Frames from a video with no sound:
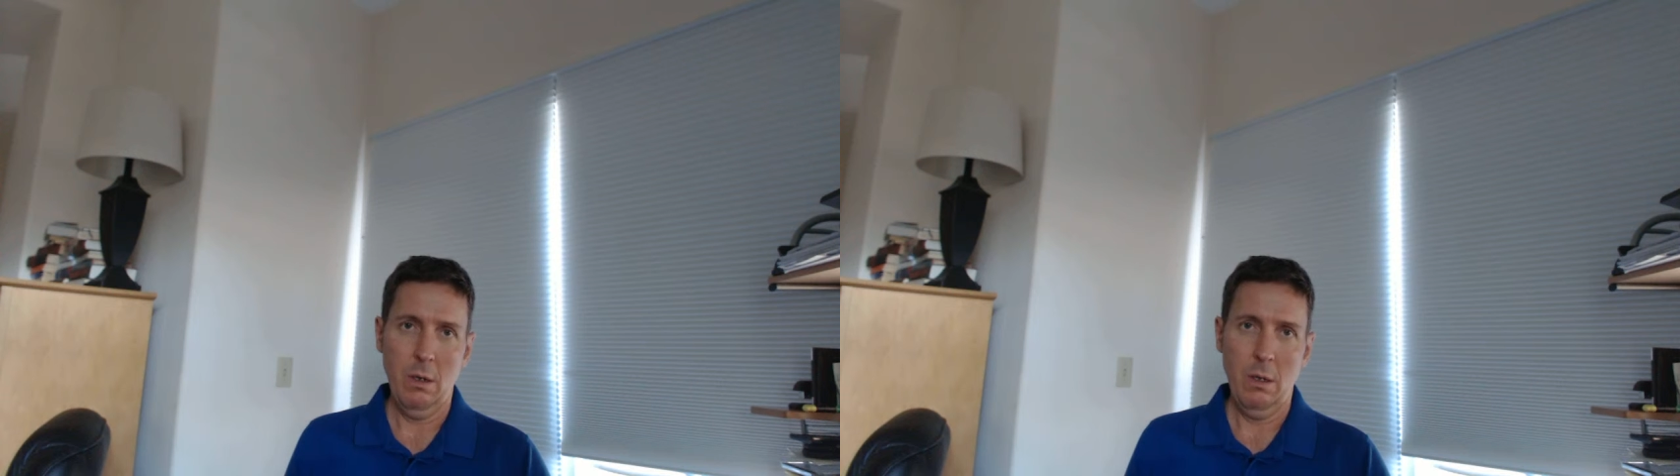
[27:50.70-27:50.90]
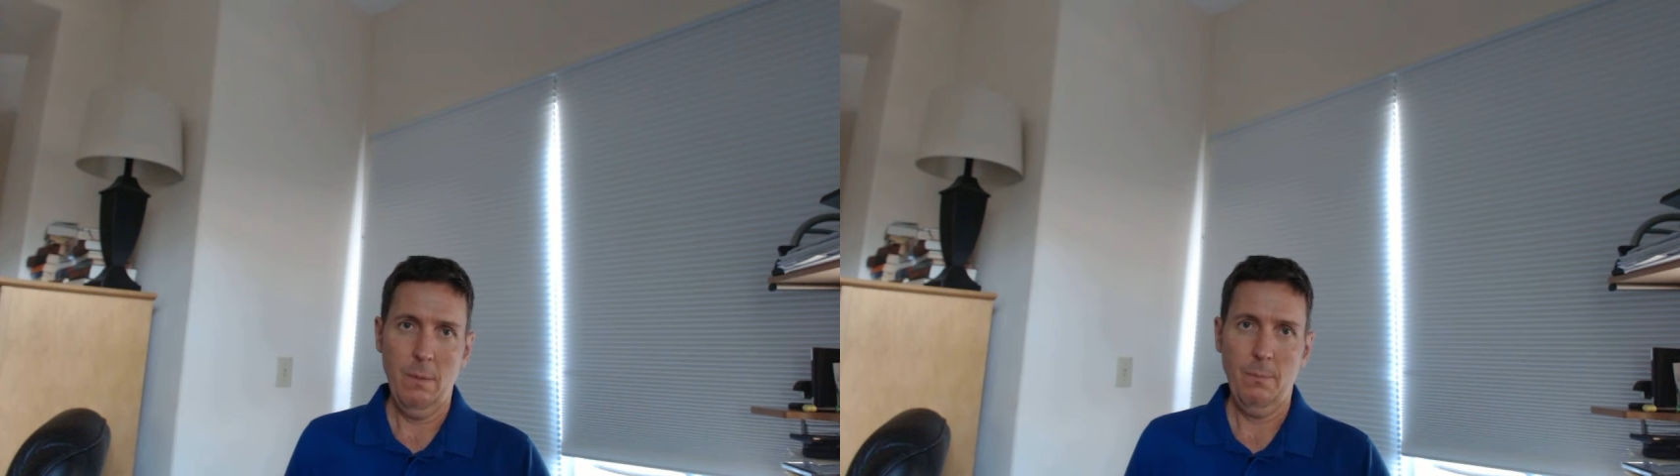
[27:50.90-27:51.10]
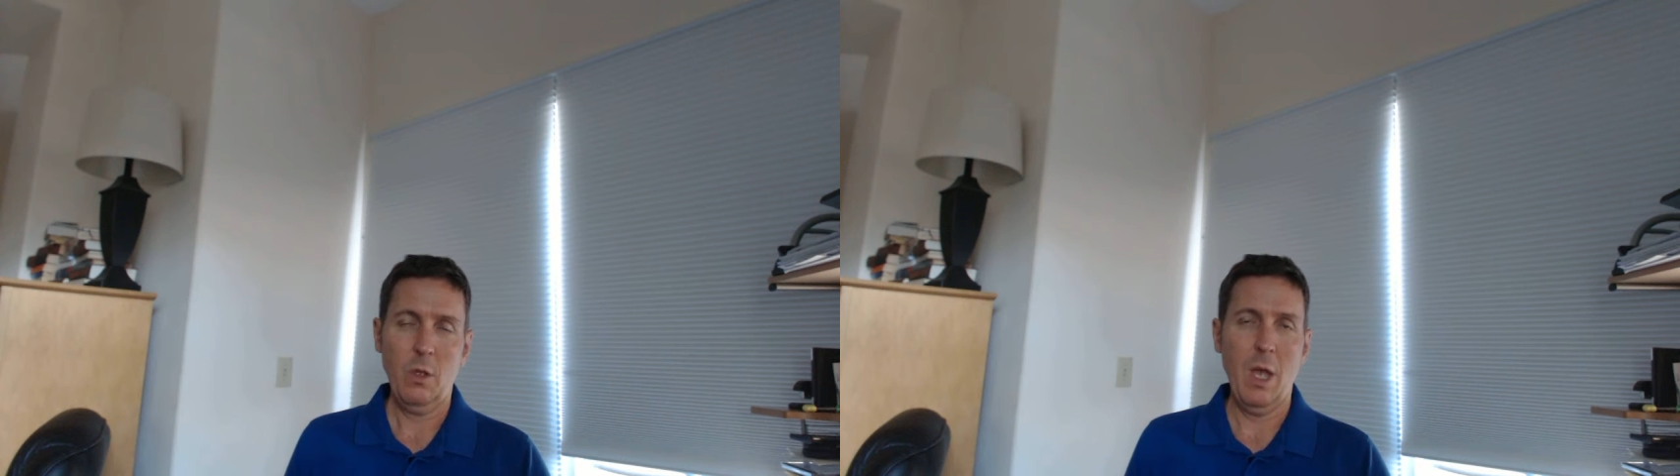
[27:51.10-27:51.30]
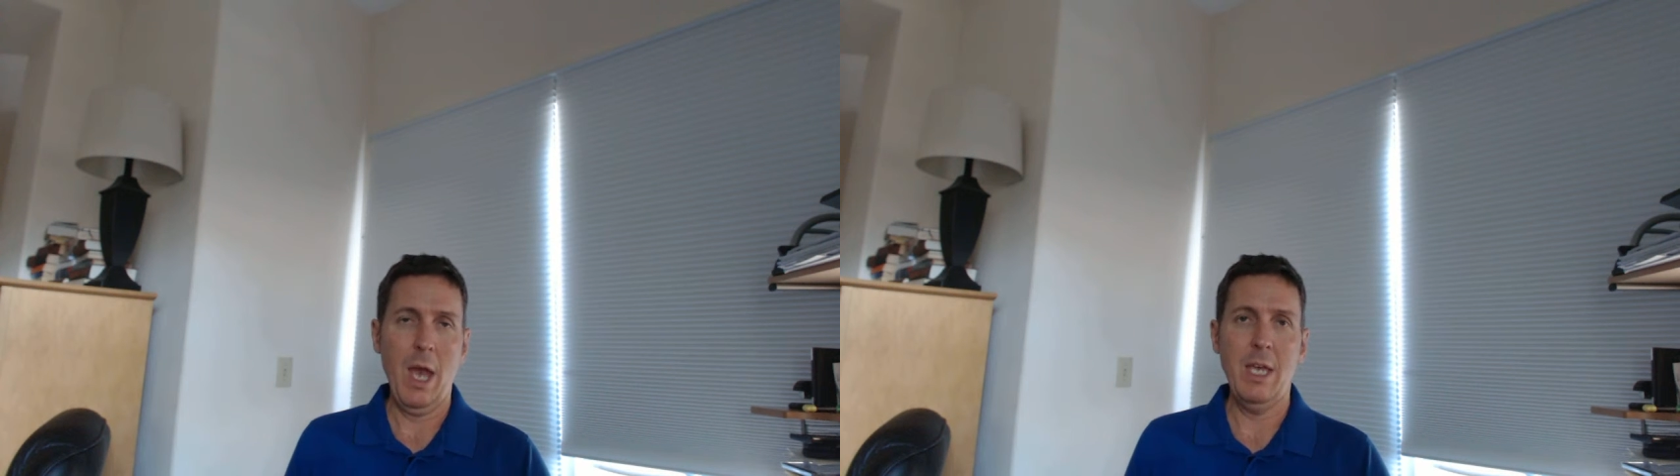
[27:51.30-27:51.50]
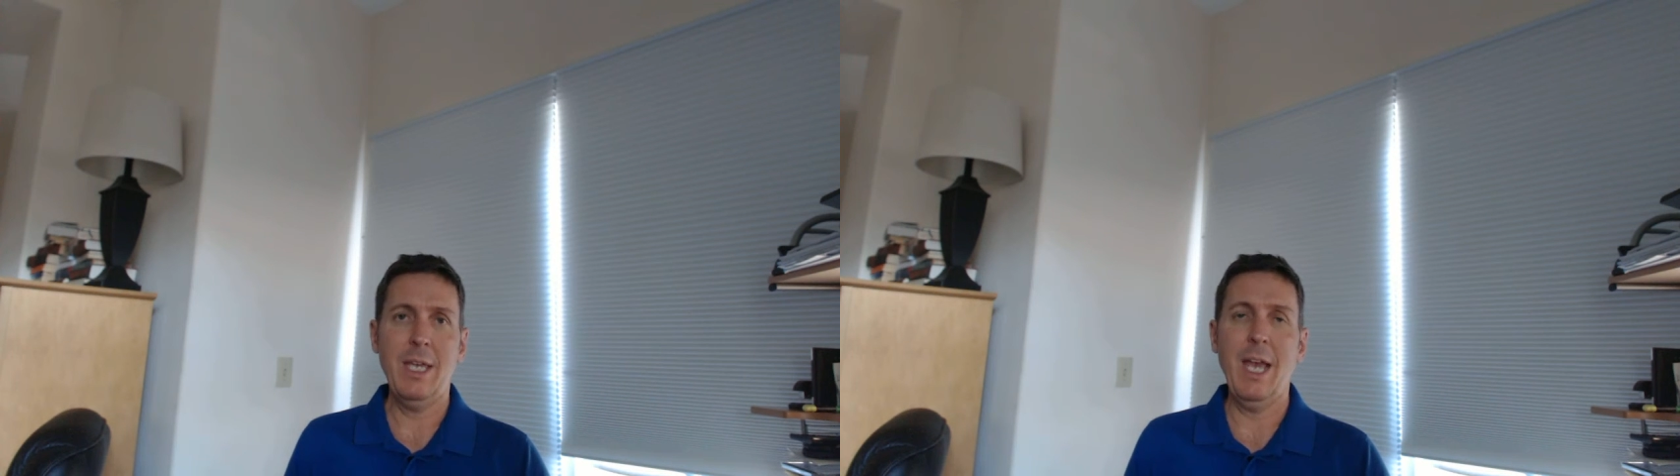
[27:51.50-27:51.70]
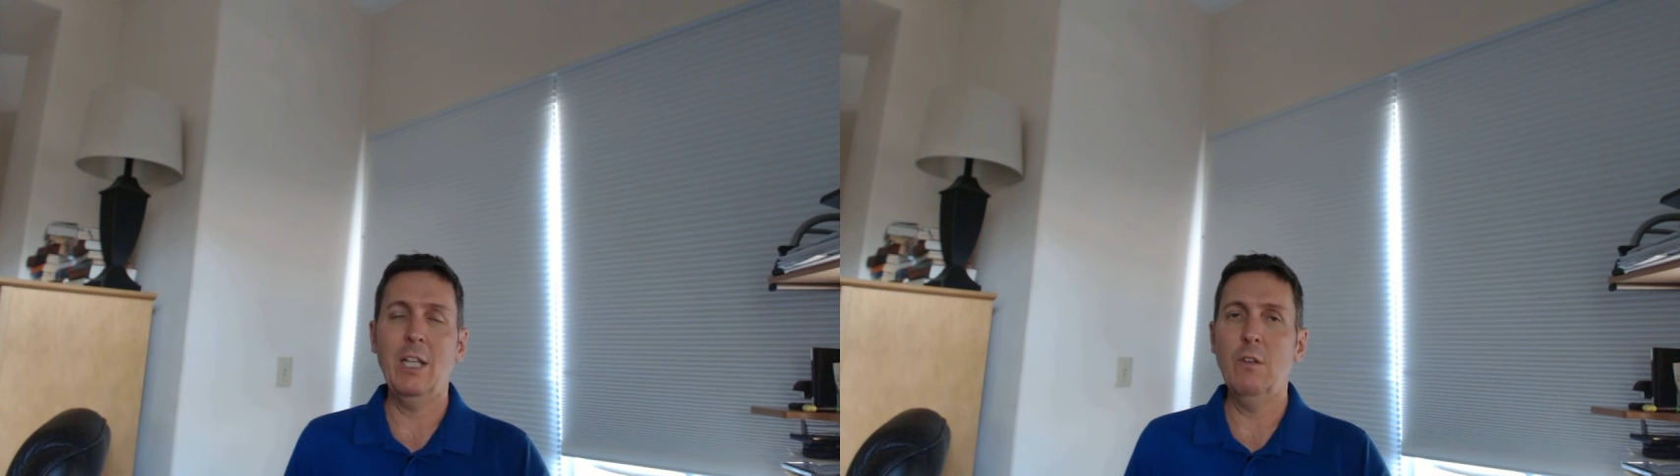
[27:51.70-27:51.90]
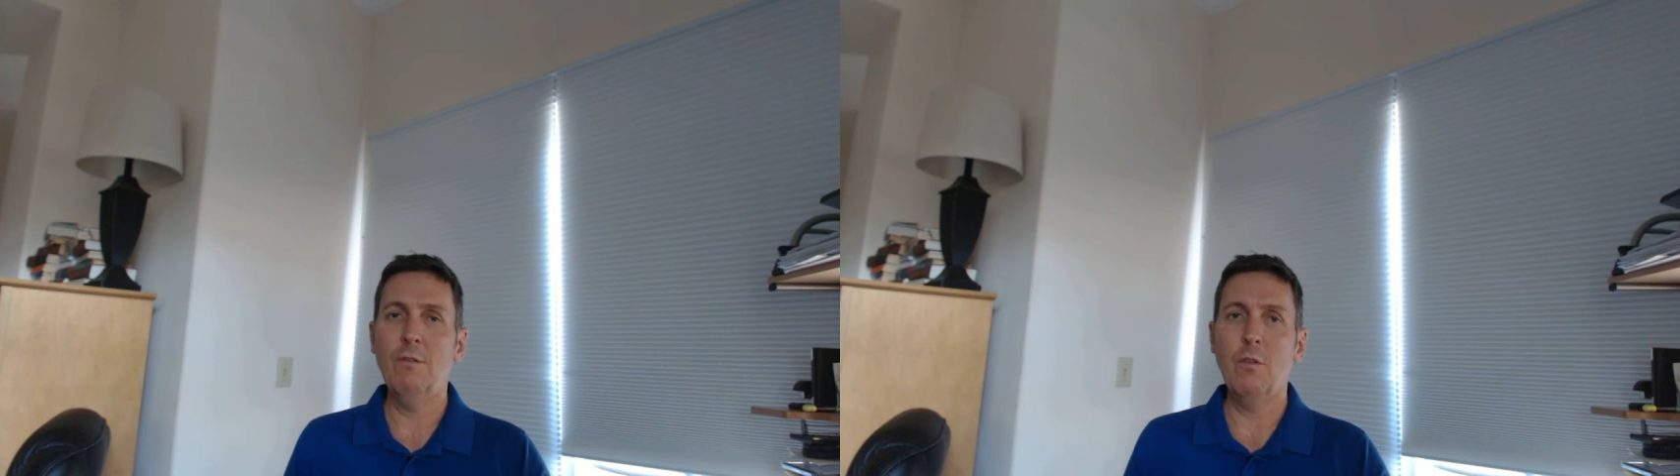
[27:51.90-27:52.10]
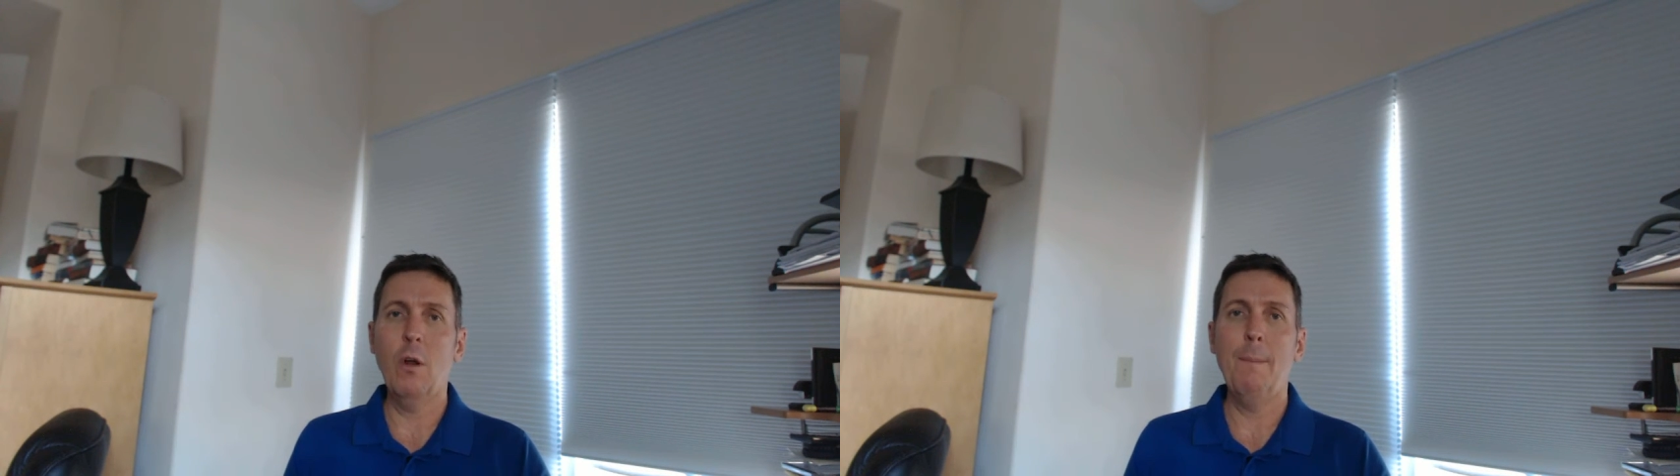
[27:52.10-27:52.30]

Under the cash method,